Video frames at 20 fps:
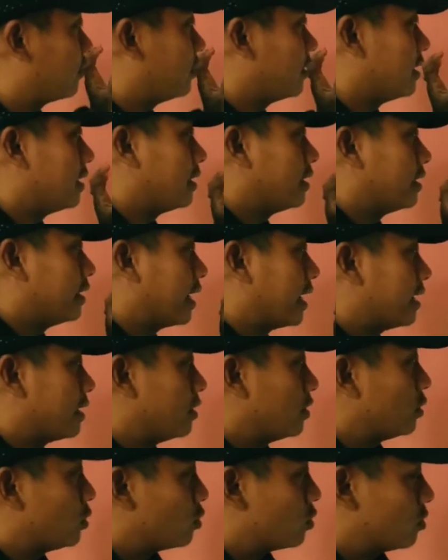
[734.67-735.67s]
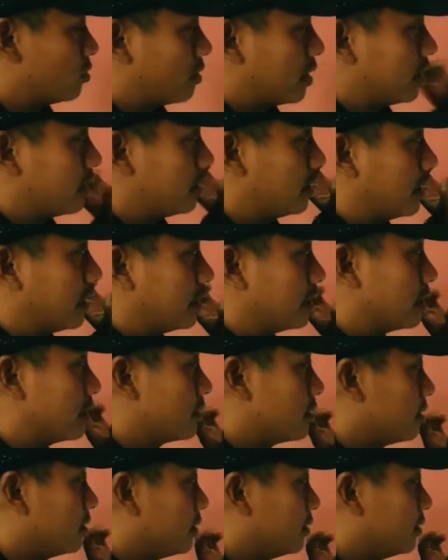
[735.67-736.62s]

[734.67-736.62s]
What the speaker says: field, then you should write it like this.